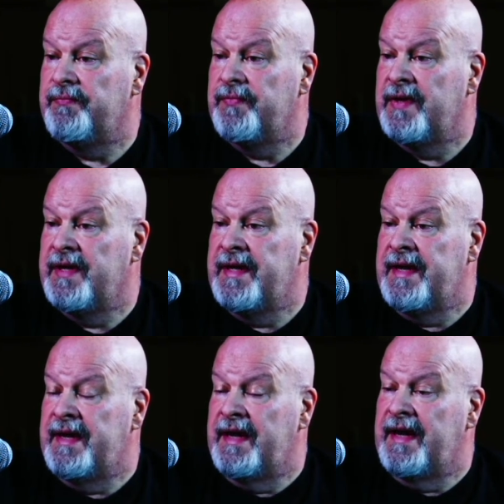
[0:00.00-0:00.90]
of.
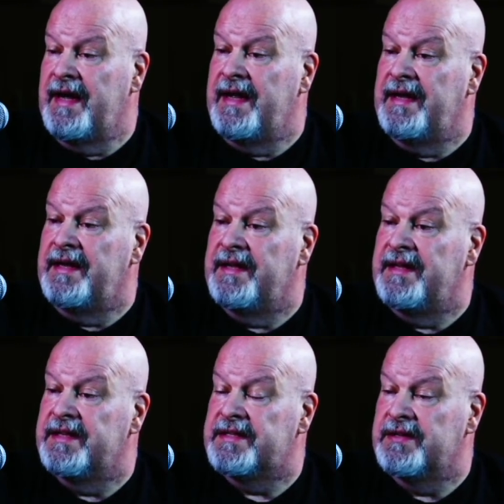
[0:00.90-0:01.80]

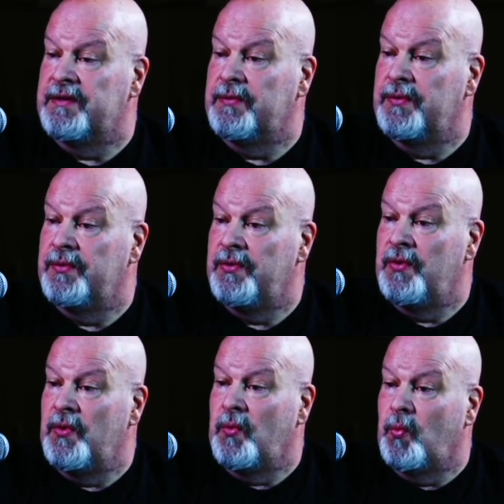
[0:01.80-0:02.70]
And they said,
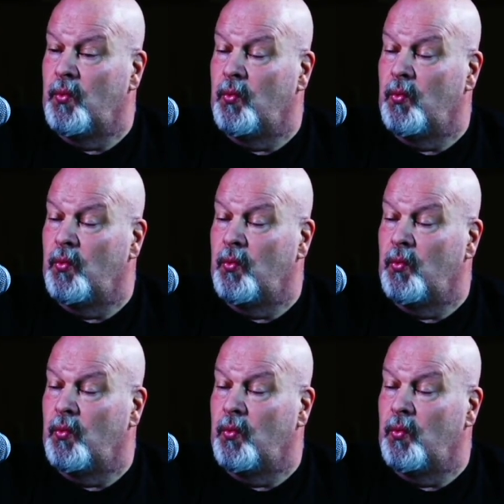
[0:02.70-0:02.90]
oh,